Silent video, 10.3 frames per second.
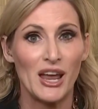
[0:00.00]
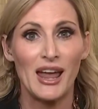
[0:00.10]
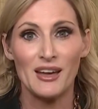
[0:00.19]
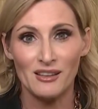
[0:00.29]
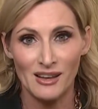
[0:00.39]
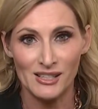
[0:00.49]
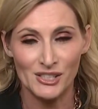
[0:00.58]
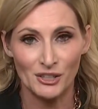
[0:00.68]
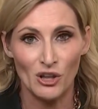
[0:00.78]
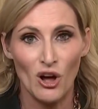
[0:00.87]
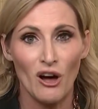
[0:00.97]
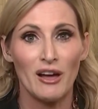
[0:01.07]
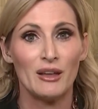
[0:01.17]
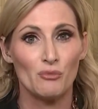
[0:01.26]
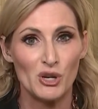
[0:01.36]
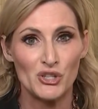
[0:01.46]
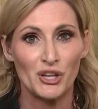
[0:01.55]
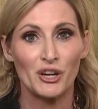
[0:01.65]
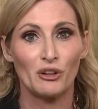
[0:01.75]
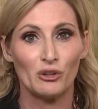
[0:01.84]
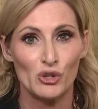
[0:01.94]
analyze the law, and reach the
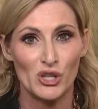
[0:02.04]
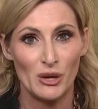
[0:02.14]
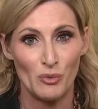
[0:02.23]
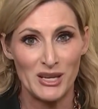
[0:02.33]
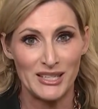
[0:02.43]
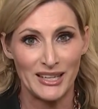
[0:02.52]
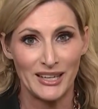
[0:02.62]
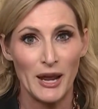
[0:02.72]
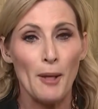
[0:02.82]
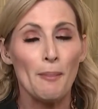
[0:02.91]
conclusion that we did.